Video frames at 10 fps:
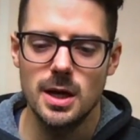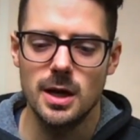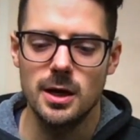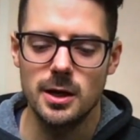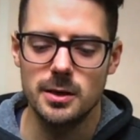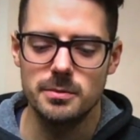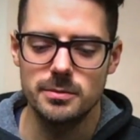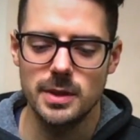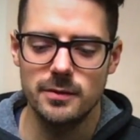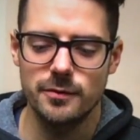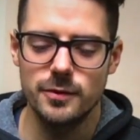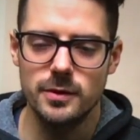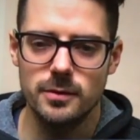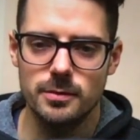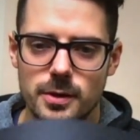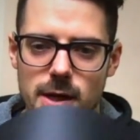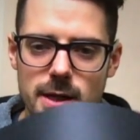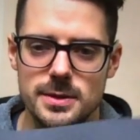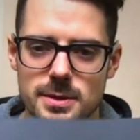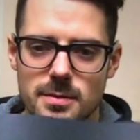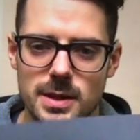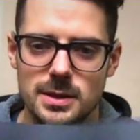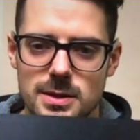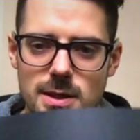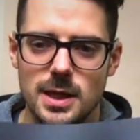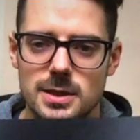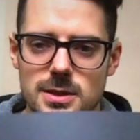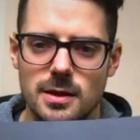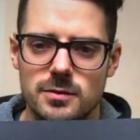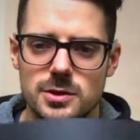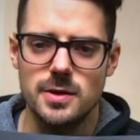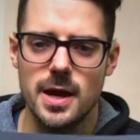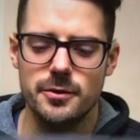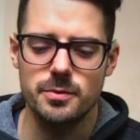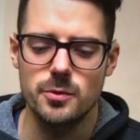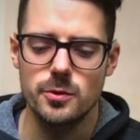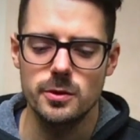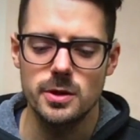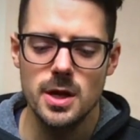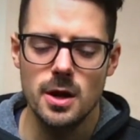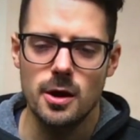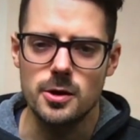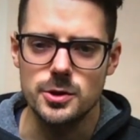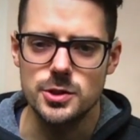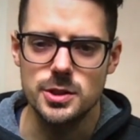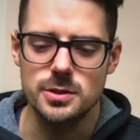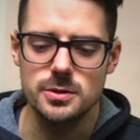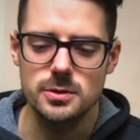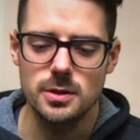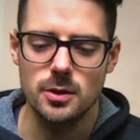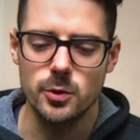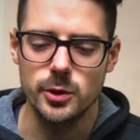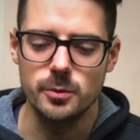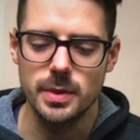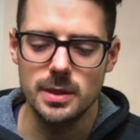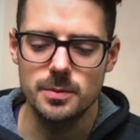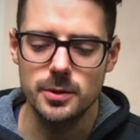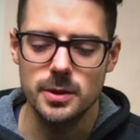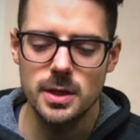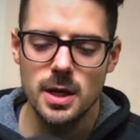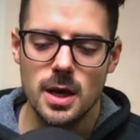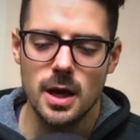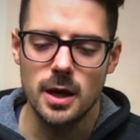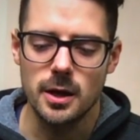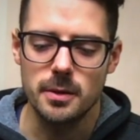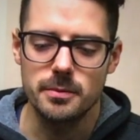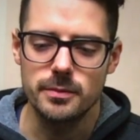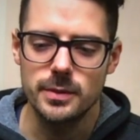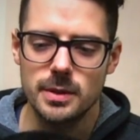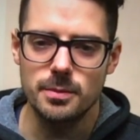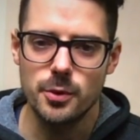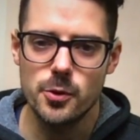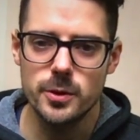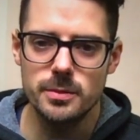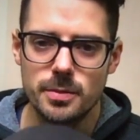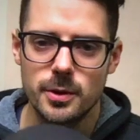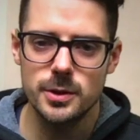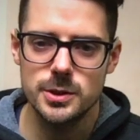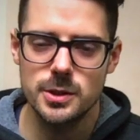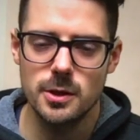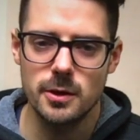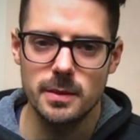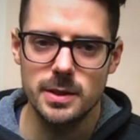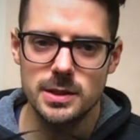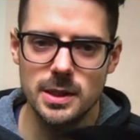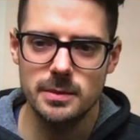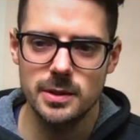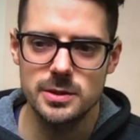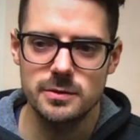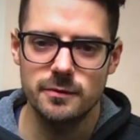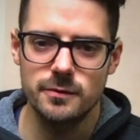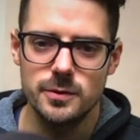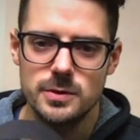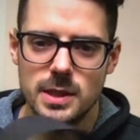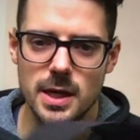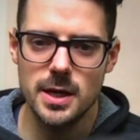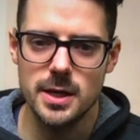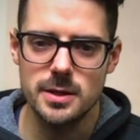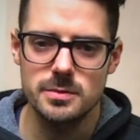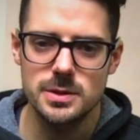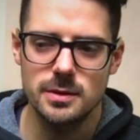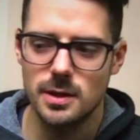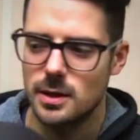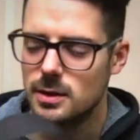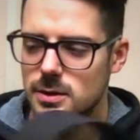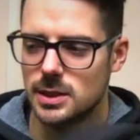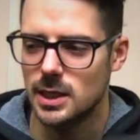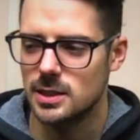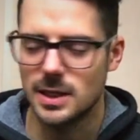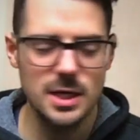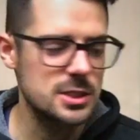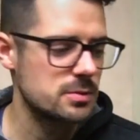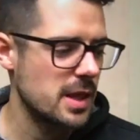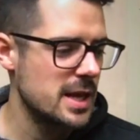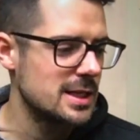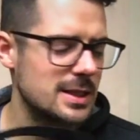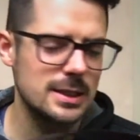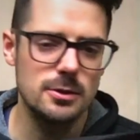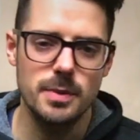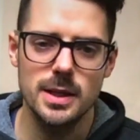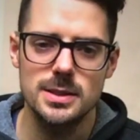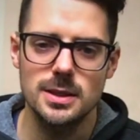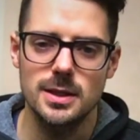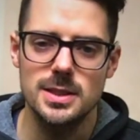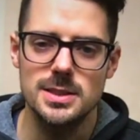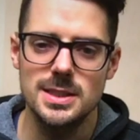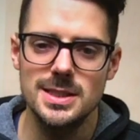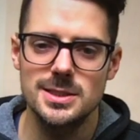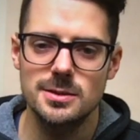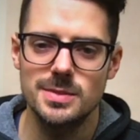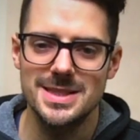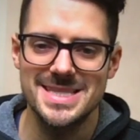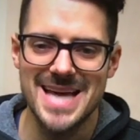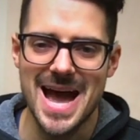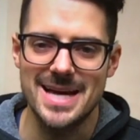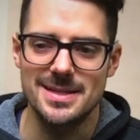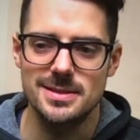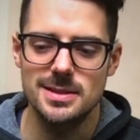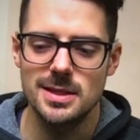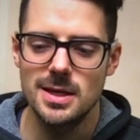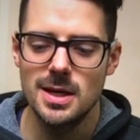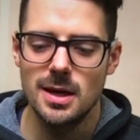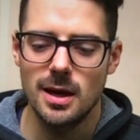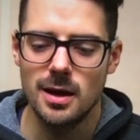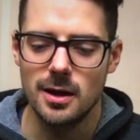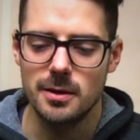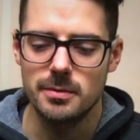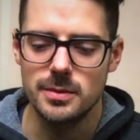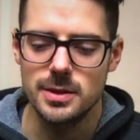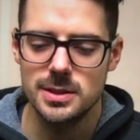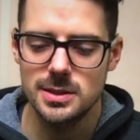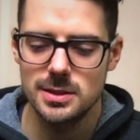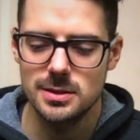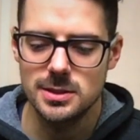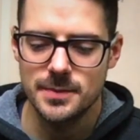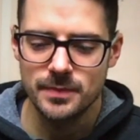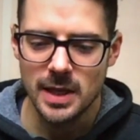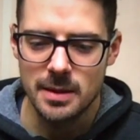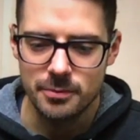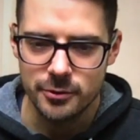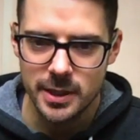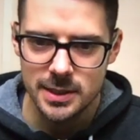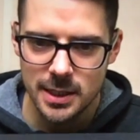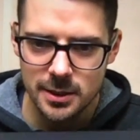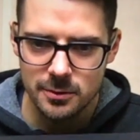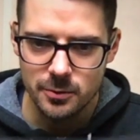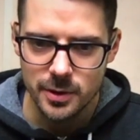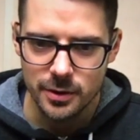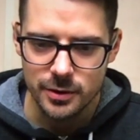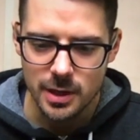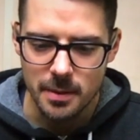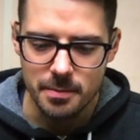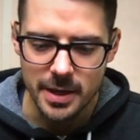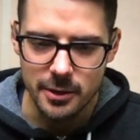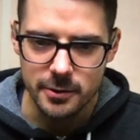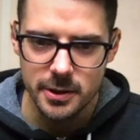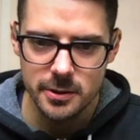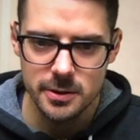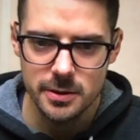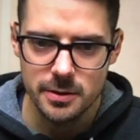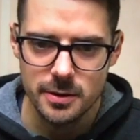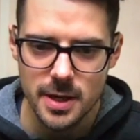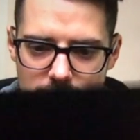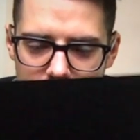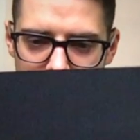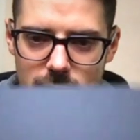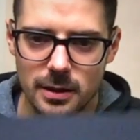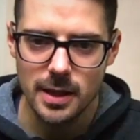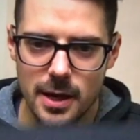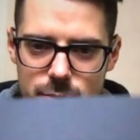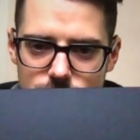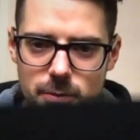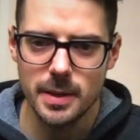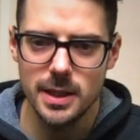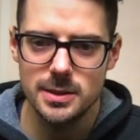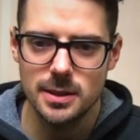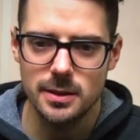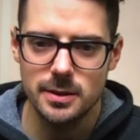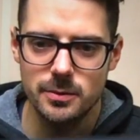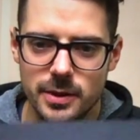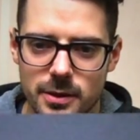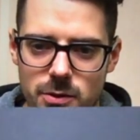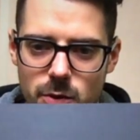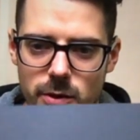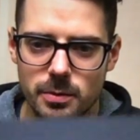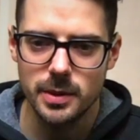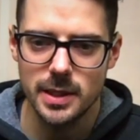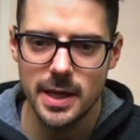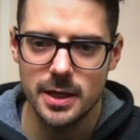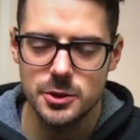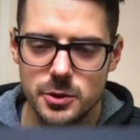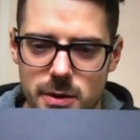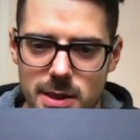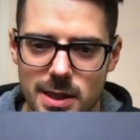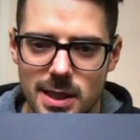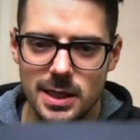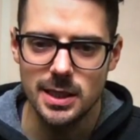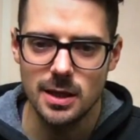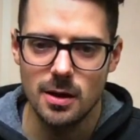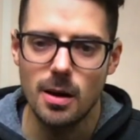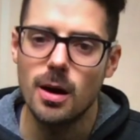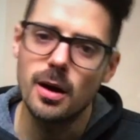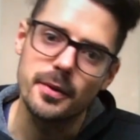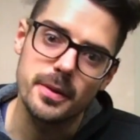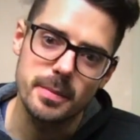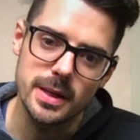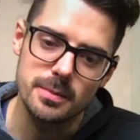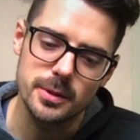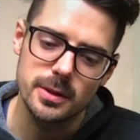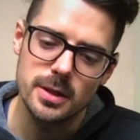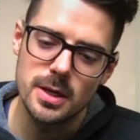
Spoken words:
They have a few different brands that make this kind of stuff. Strathmore, Arches, oil paper. The important part to know, and I'm going to talk about this a few times, it's kind of the case with anything you paint on, is it needs to be sized. This is impregnated with a barrier that allows you to paint on it without the oil paint actually getting on the paper.